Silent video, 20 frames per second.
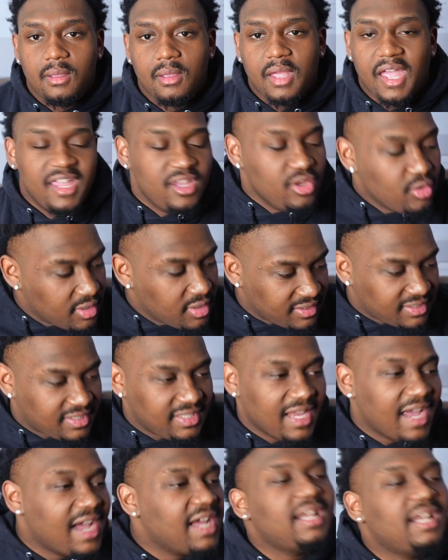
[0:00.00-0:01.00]
And you can
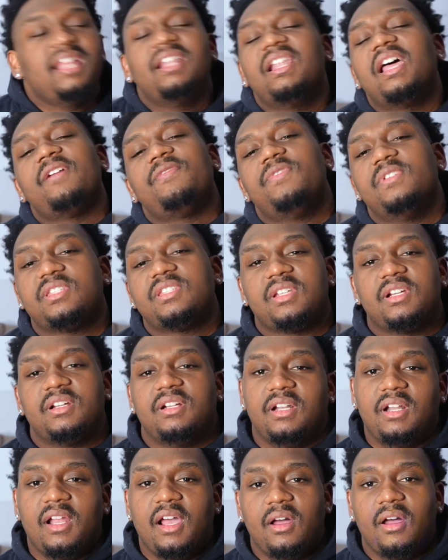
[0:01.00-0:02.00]
see how their life is
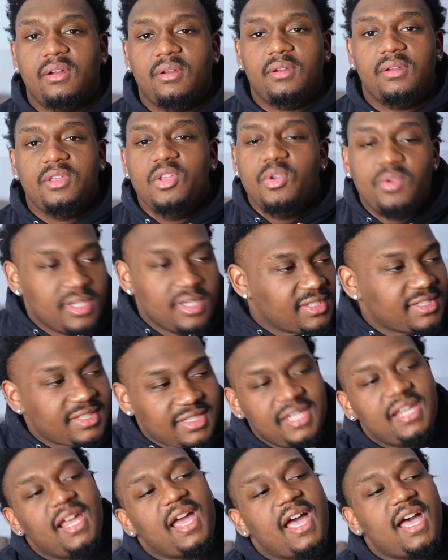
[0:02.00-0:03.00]
turning out. You can
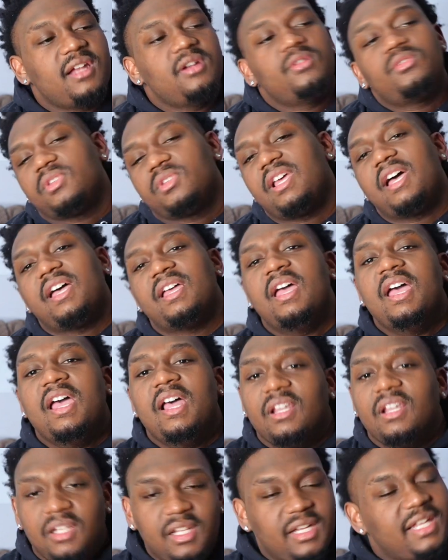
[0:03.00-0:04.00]
see how those guys,
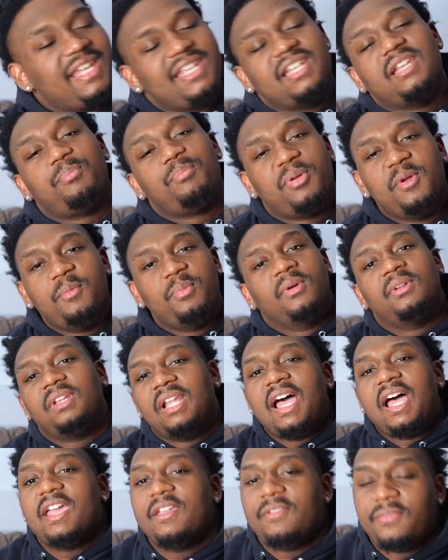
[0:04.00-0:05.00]
look at the people
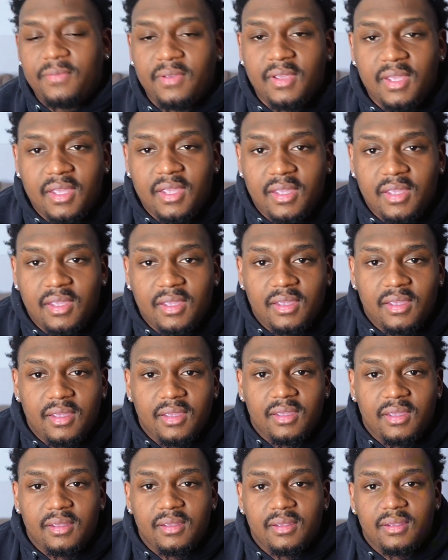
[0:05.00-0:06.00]
life
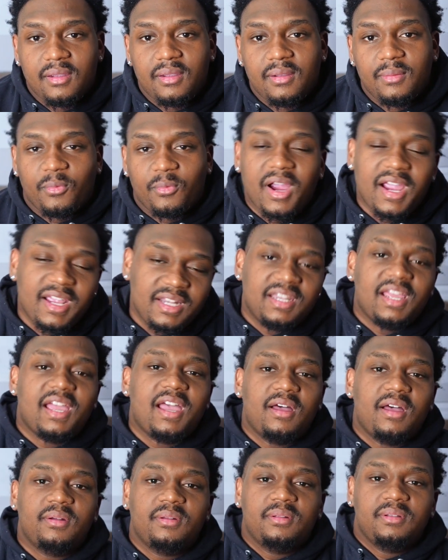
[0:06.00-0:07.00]
right
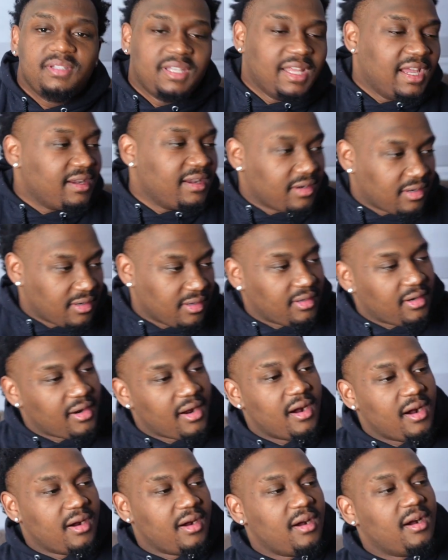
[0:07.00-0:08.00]
now that
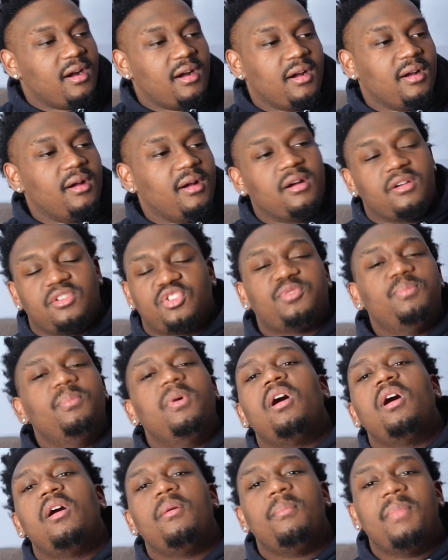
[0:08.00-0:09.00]
are
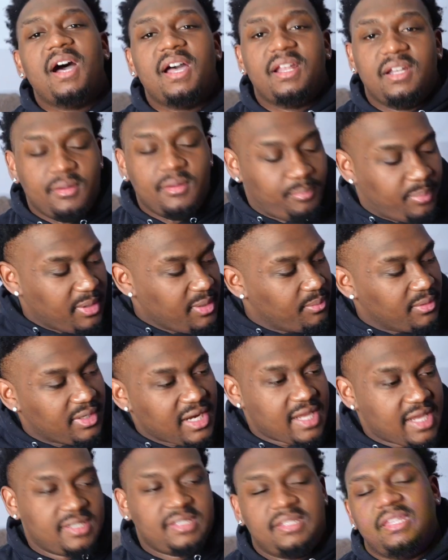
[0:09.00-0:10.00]
small-minded, people
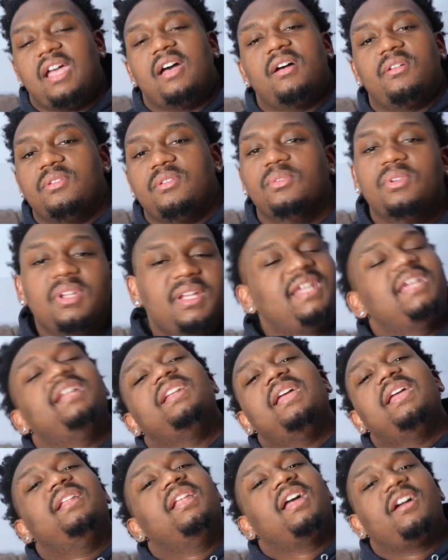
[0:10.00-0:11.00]
that's doubting you. Look at
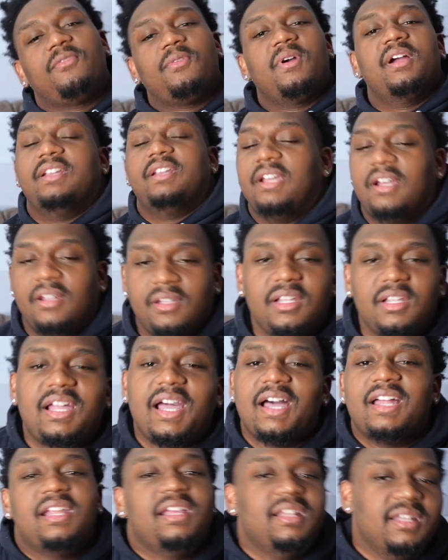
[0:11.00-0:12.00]
their life right now. Look
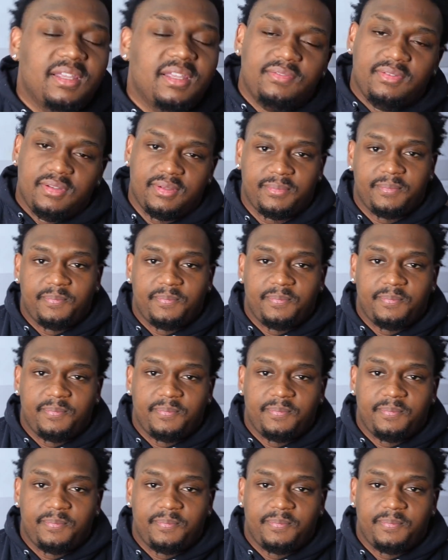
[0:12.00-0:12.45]
how they living.